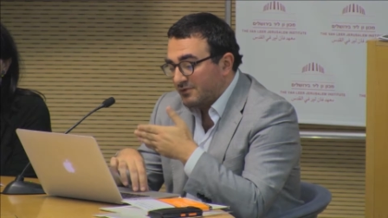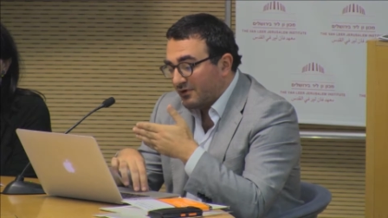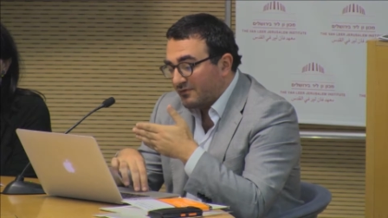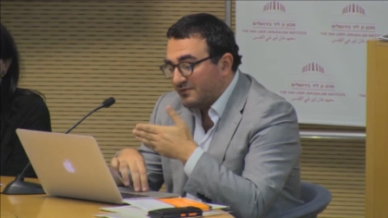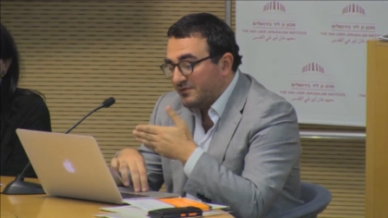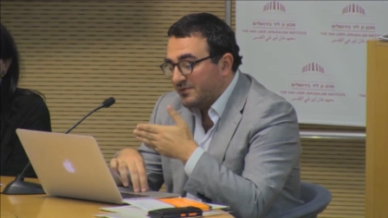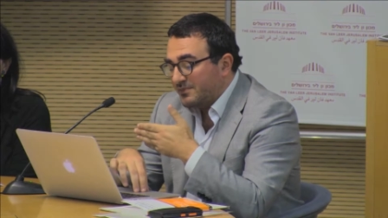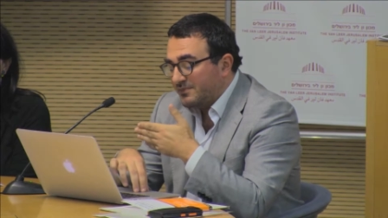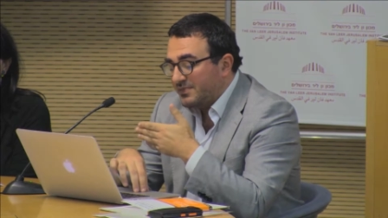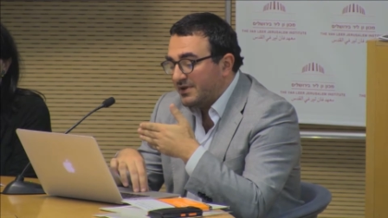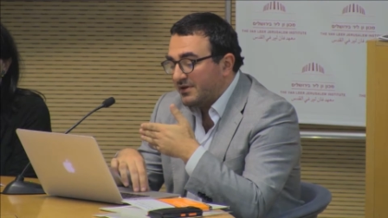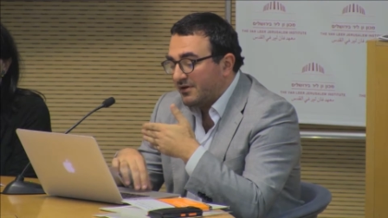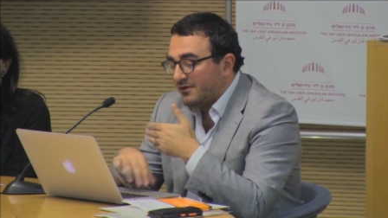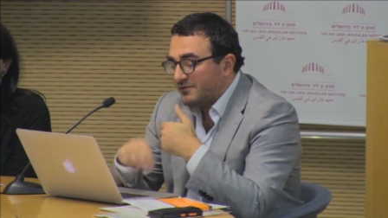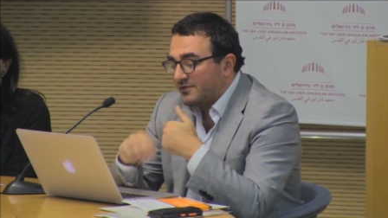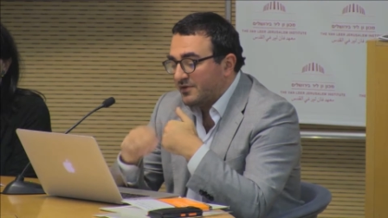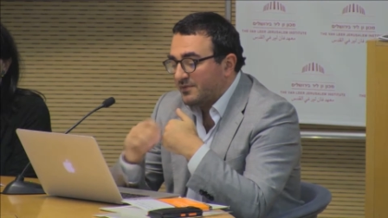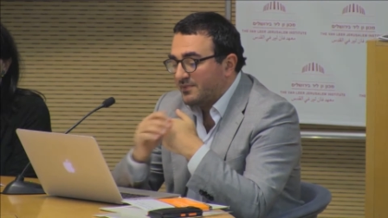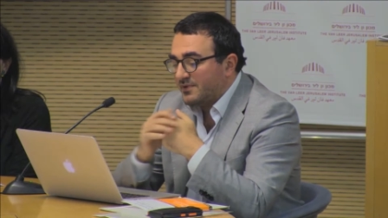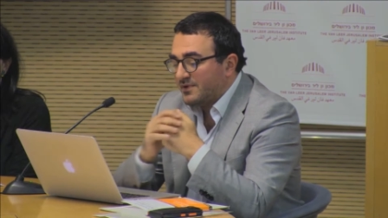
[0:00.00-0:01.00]
of
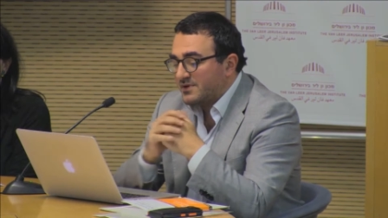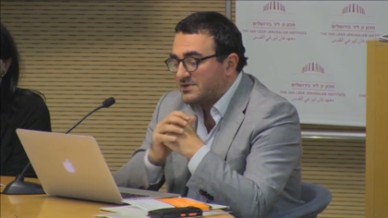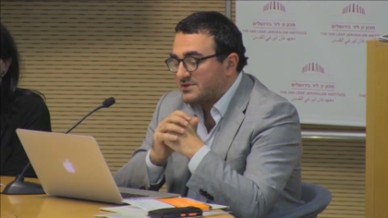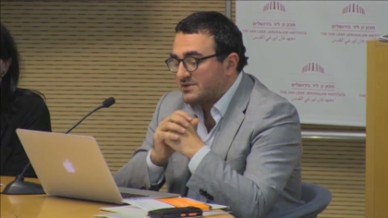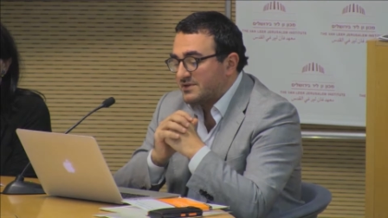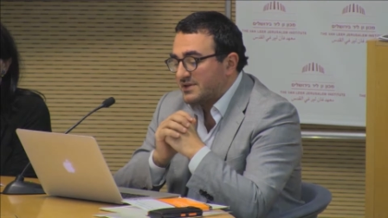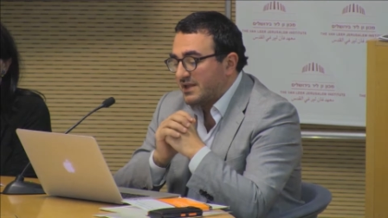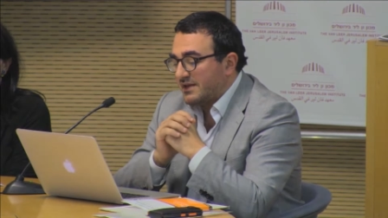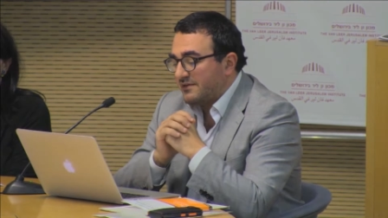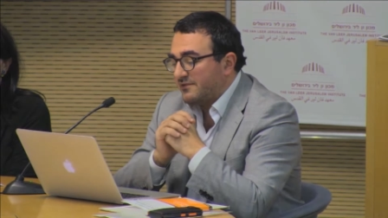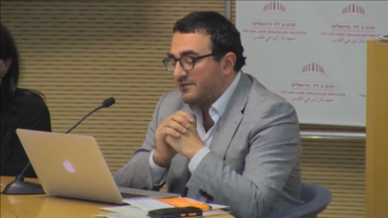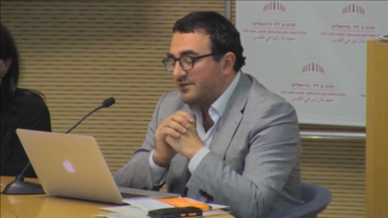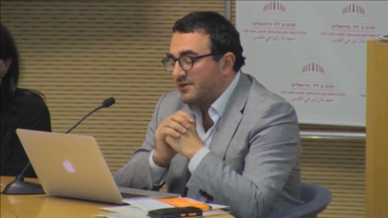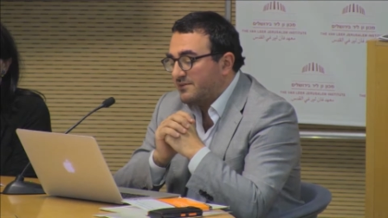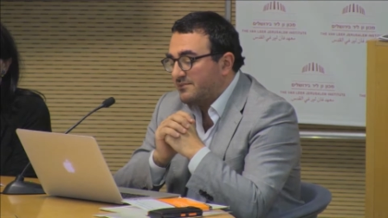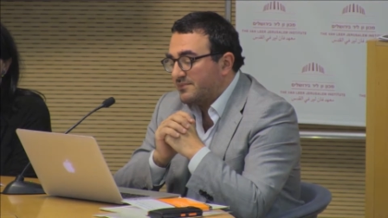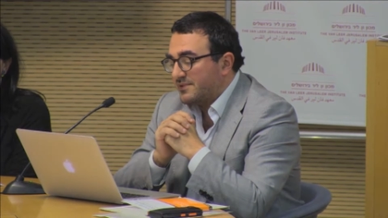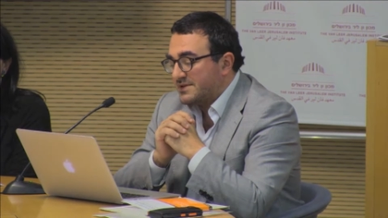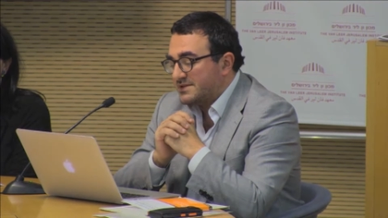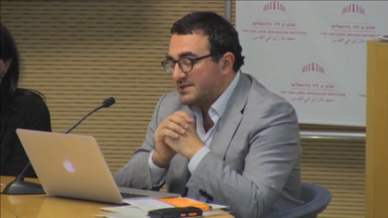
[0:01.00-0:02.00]
the person that
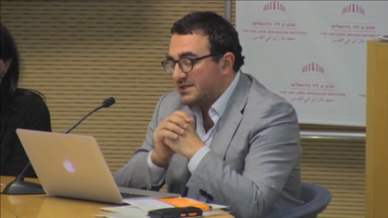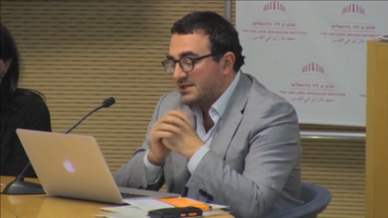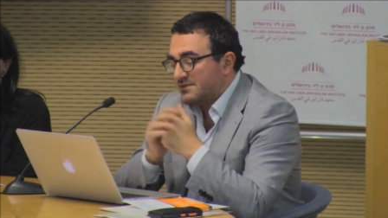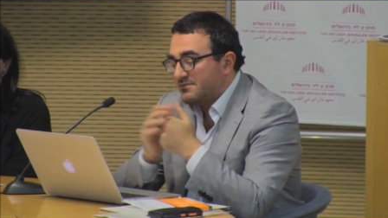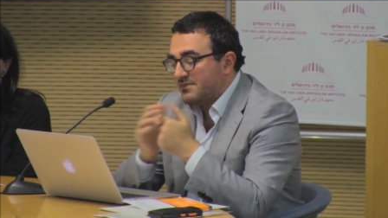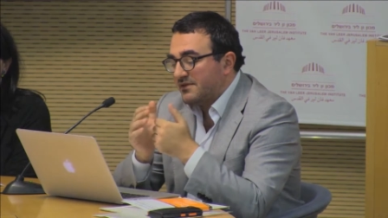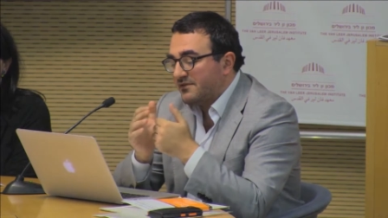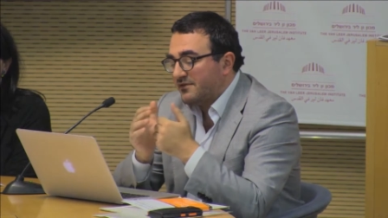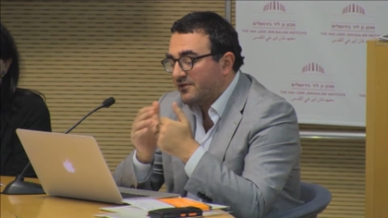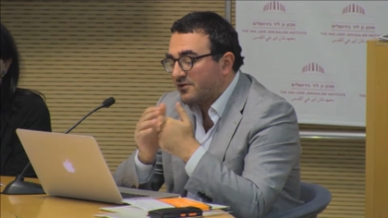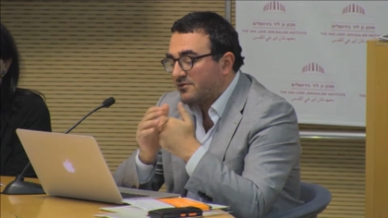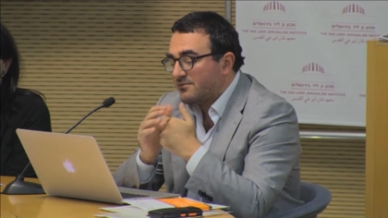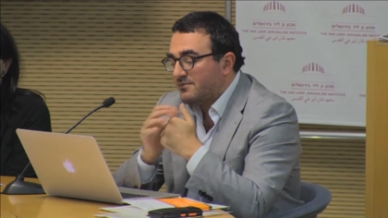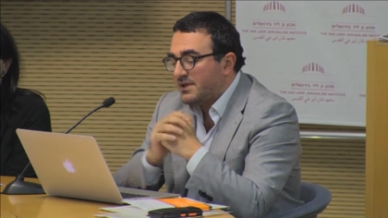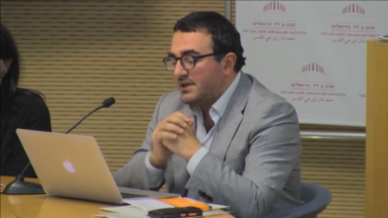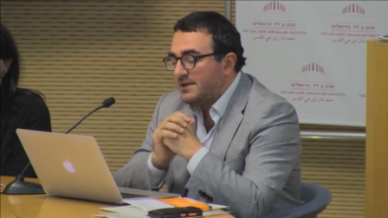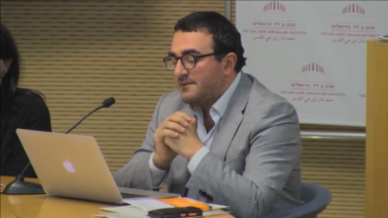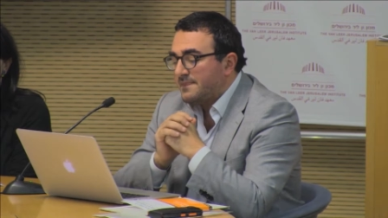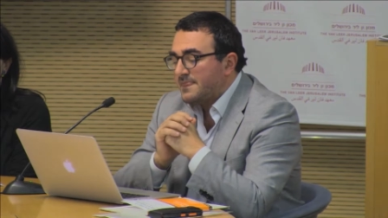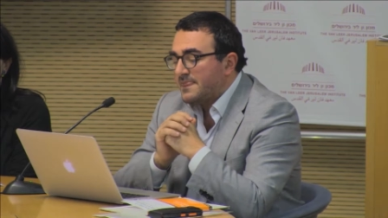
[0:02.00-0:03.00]
have presented before
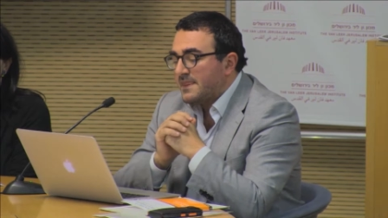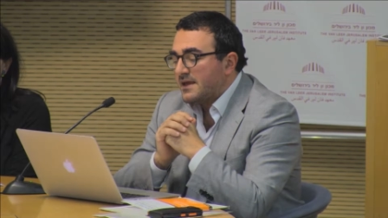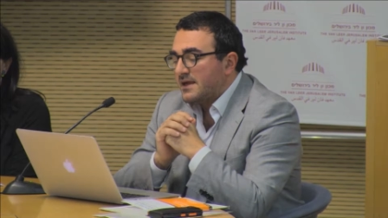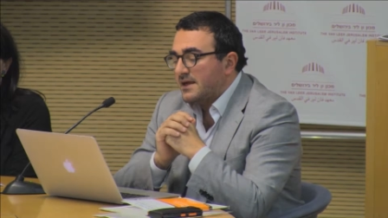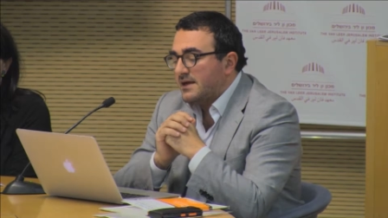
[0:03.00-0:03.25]
me